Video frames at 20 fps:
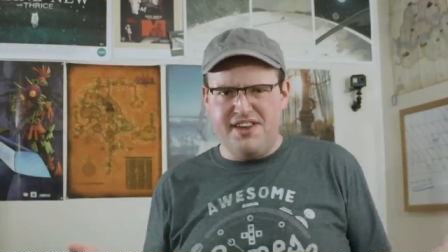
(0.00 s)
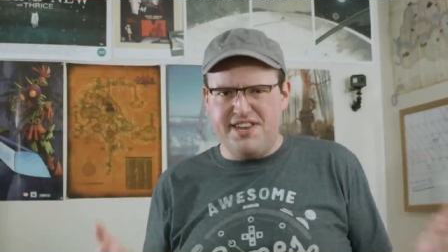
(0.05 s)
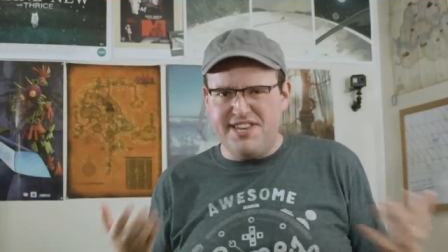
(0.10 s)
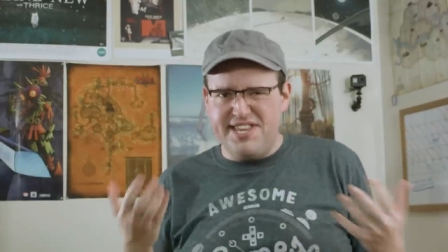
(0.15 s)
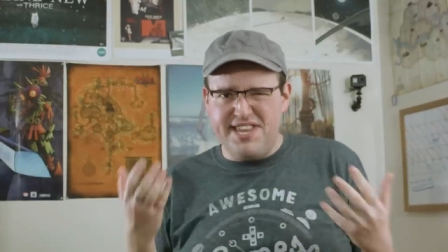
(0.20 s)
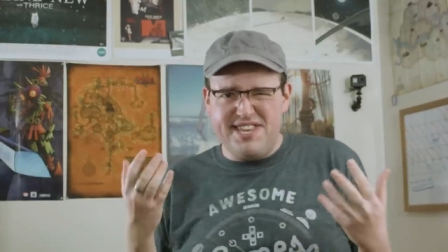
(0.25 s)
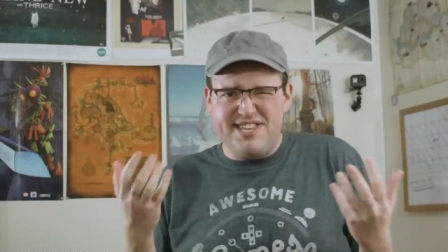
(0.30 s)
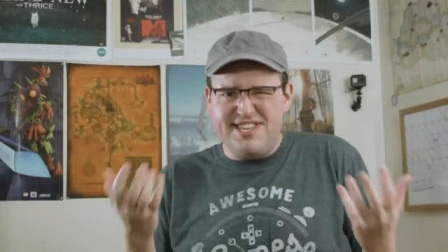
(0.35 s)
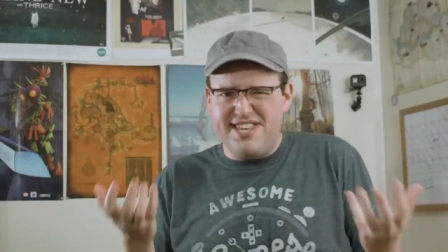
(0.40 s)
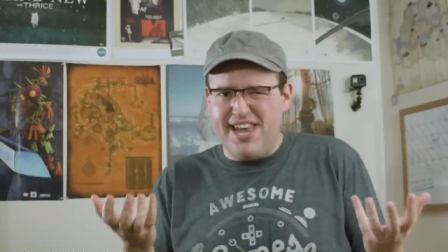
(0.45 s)

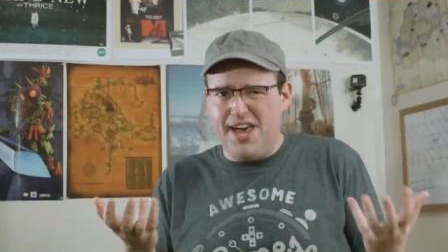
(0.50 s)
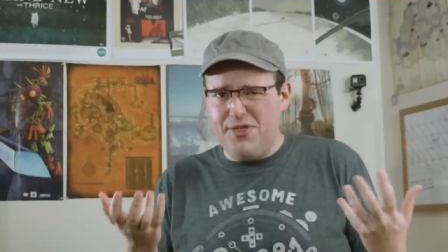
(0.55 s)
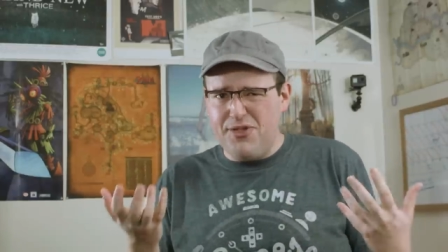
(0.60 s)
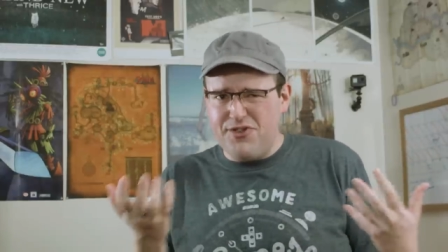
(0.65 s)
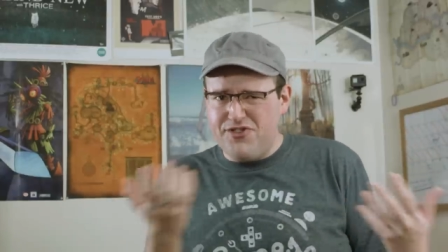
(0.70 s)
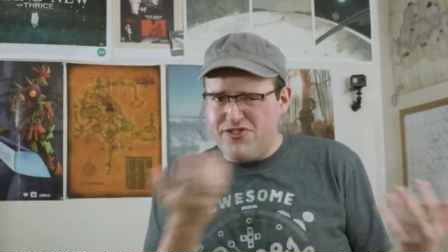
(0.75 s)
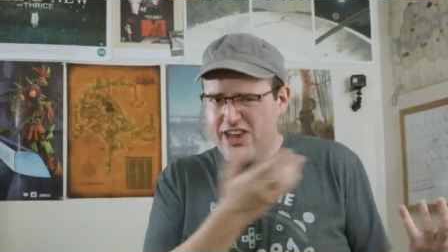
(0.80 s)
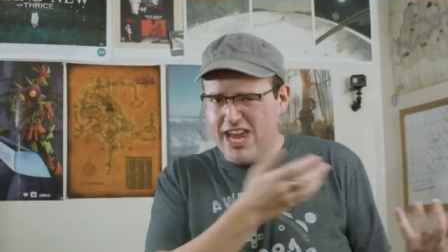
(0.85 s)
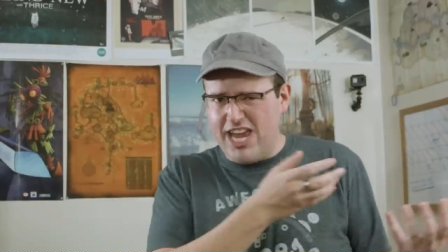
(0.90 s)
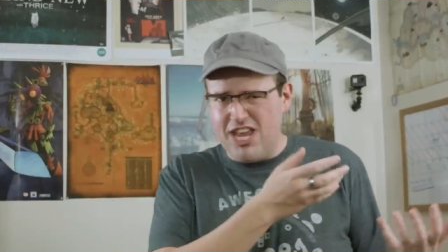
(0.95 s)
Does this
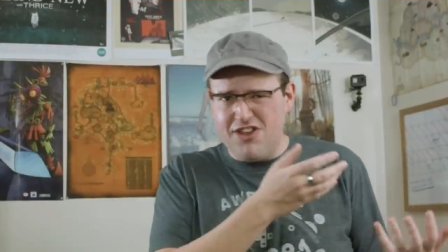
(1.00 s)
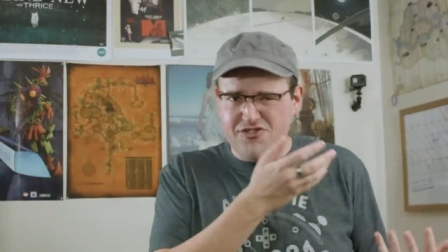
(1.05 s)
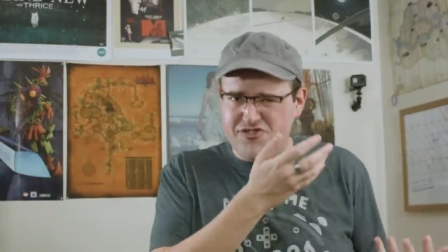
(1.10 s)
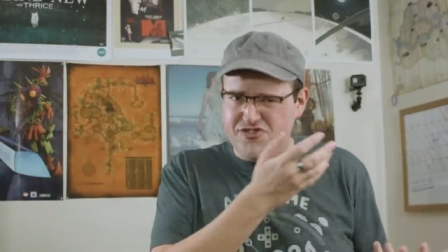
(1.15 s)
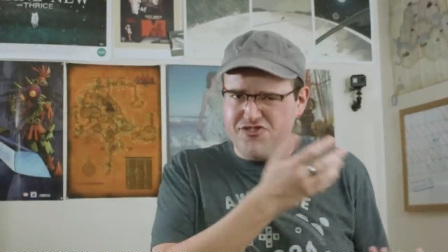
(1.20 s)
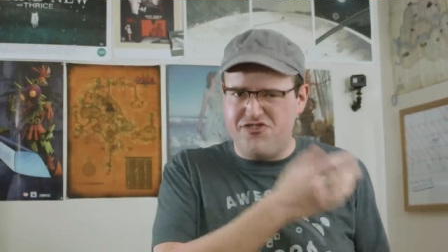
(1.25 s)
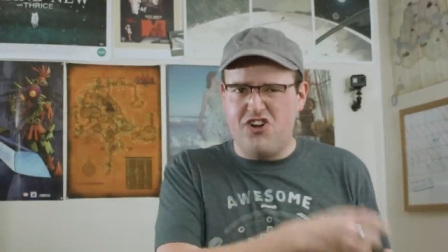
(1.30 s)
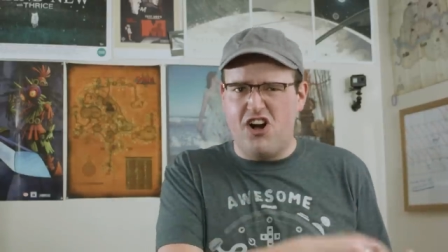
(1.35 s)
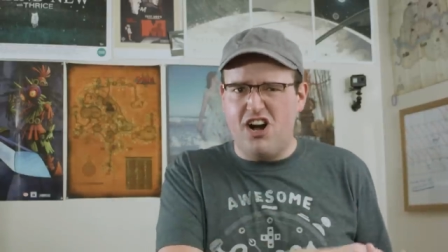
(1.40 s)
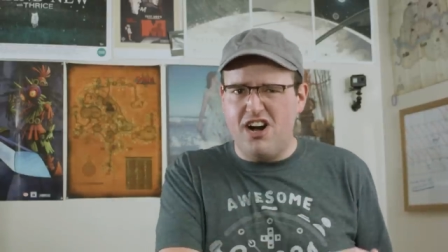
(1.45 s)
death
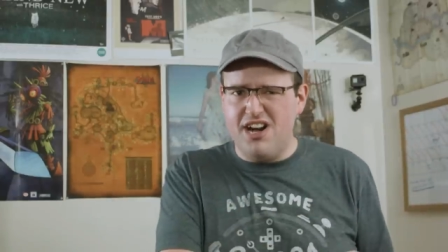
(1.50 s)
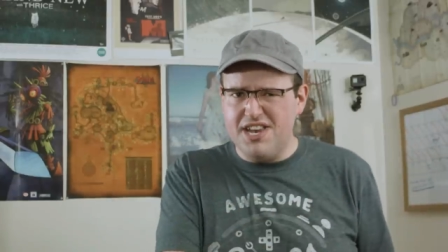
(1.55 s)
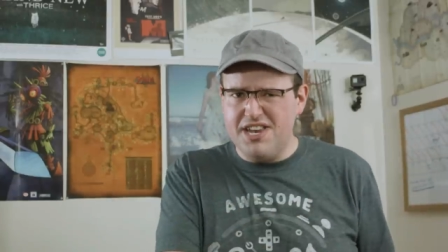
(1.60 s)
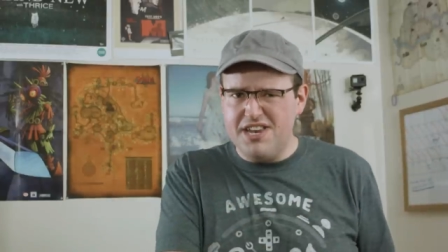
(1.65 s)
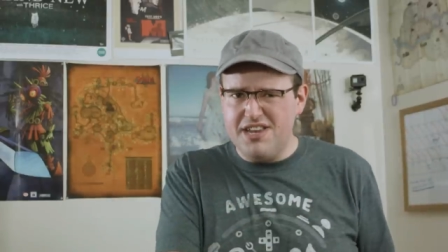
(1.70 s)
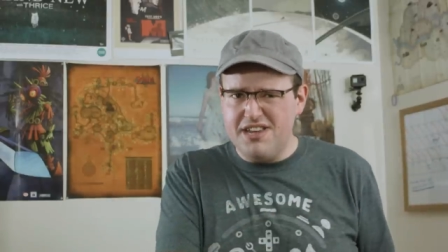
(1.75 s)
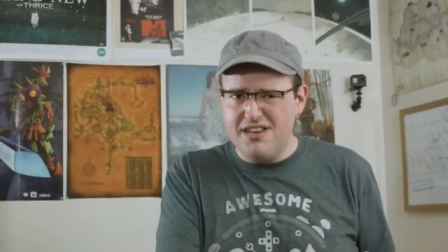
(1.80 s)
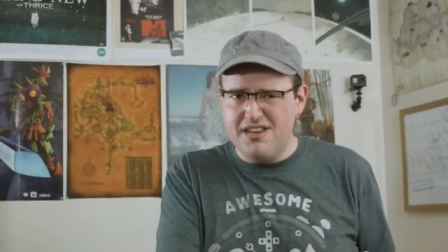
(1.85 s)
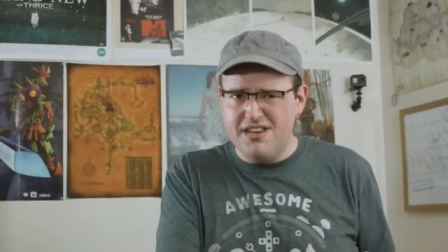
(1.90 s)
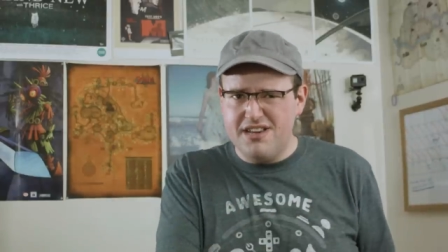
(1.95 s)
change
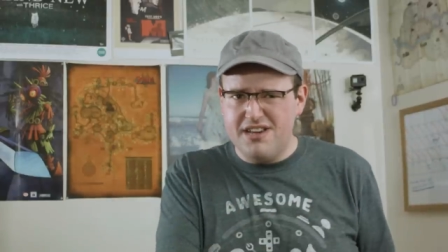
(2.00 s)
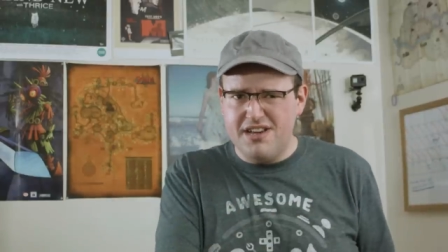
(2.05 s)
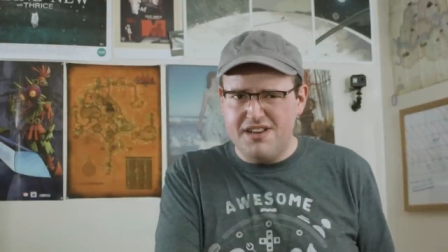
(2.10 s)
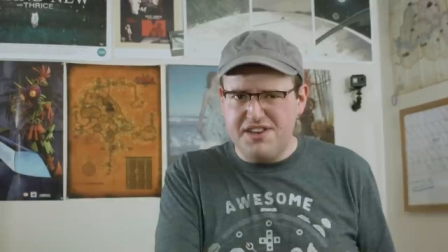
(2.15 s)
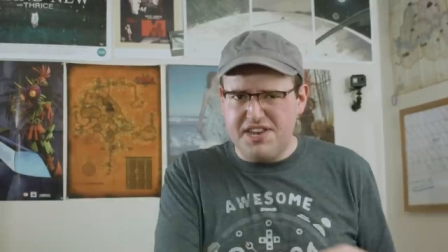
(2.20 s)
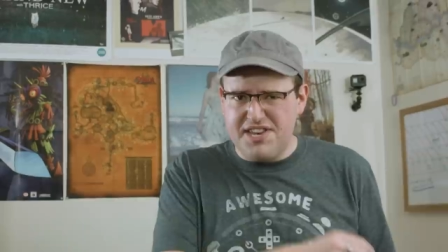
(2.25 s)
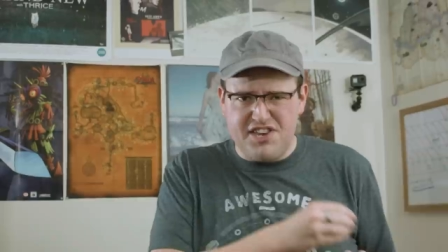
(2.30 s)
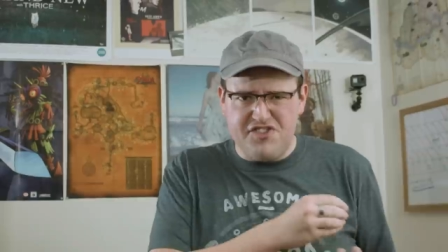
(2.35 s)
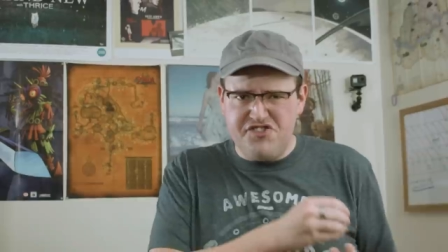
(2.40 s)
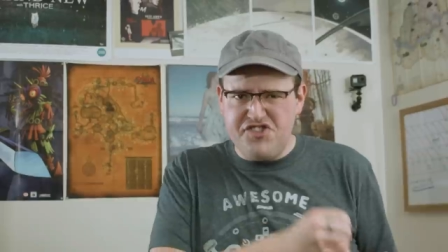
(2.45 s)
Jon?
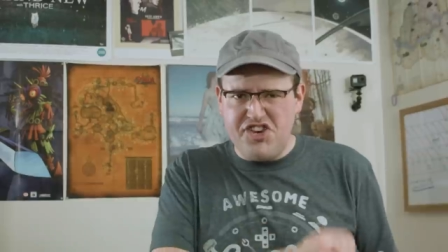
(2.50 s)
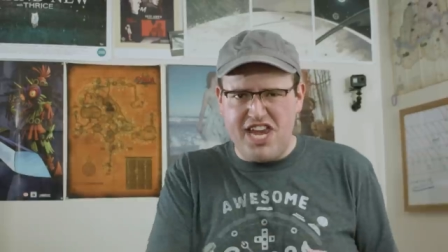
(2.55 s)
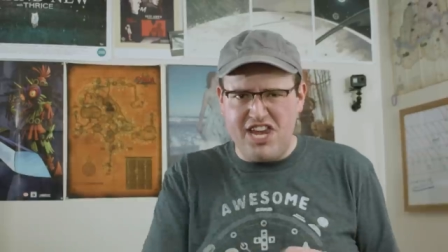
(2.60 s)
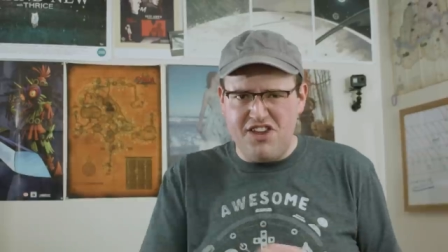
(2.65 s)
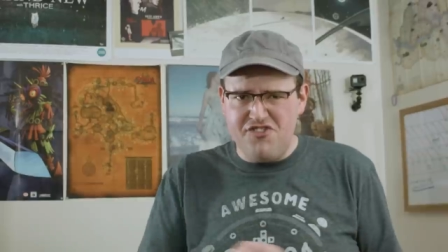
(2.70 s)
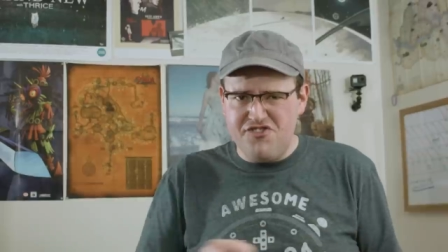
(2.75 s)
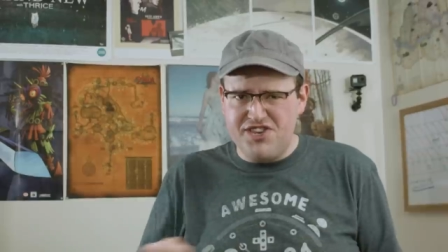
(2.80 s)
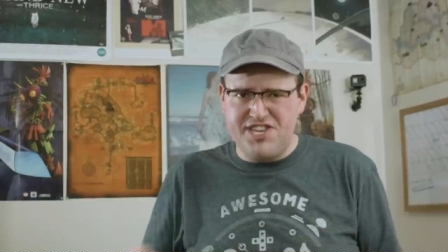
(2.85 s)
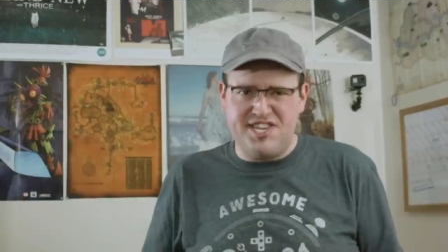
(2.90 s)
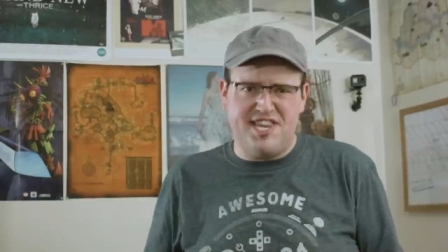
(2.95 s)
Does it
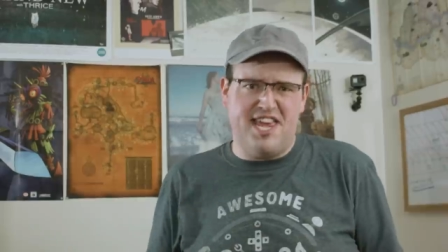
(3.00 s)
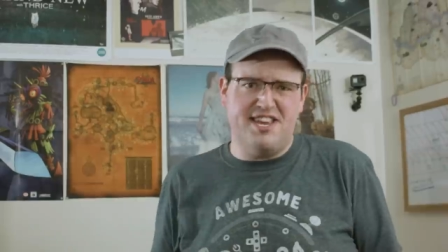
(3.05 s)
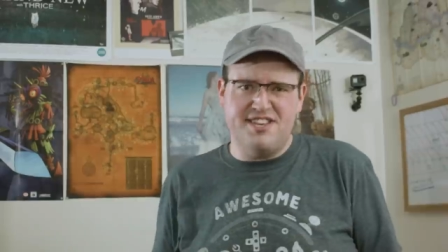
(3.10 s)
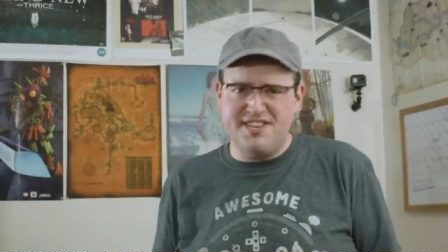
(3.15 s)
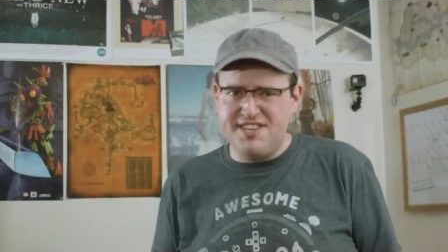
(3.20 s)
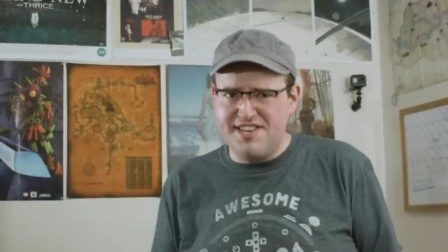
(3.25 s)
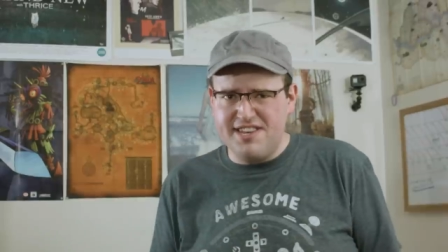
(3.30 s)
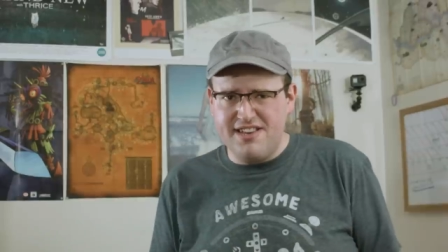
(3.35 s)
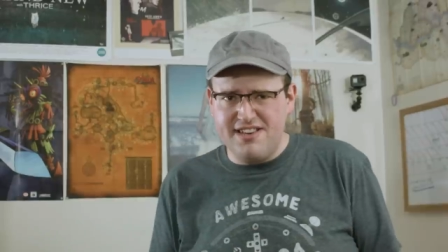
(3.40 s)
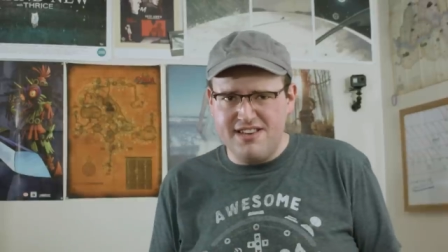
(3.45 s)
change
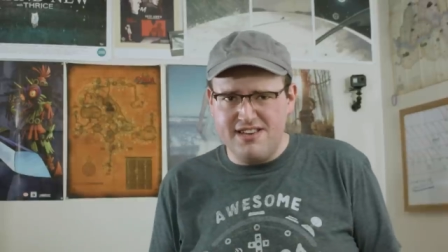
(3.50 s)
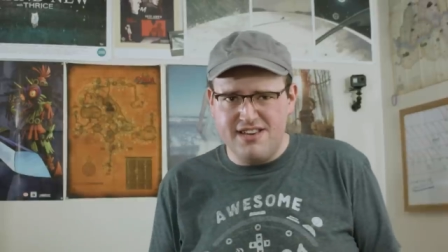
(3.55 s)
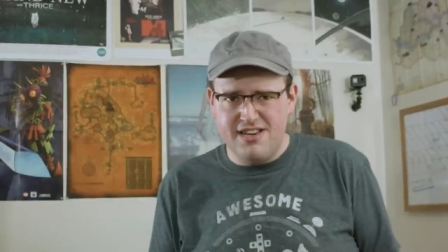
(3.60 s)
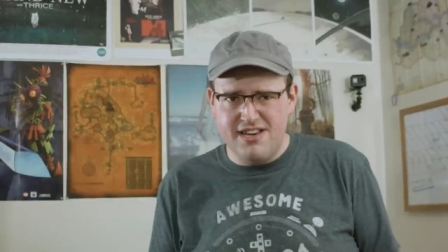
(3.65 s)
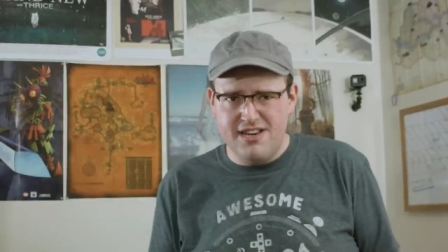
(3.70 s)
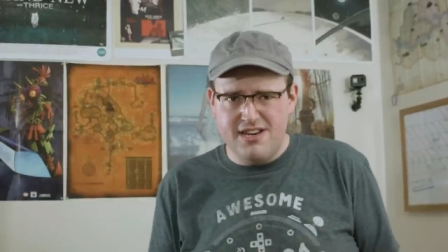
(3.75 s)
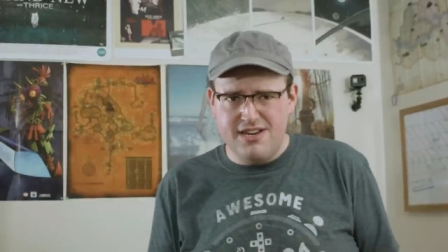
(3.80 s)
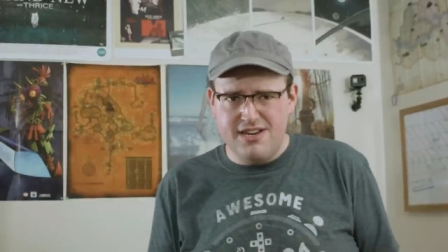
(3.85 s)
Sansa?